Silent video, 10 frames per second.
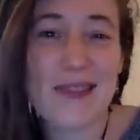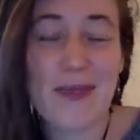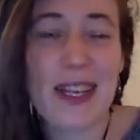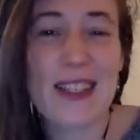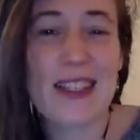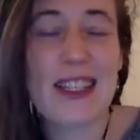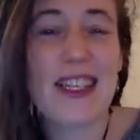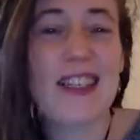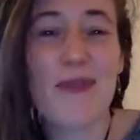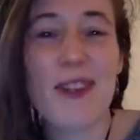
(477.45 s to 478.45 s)
because it's an
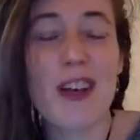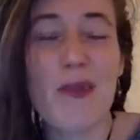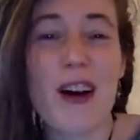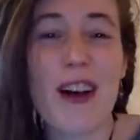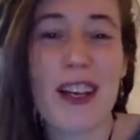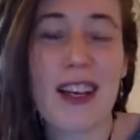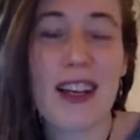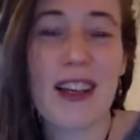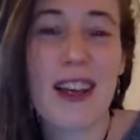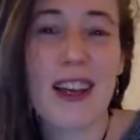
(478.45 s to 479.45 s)
easy one that we all can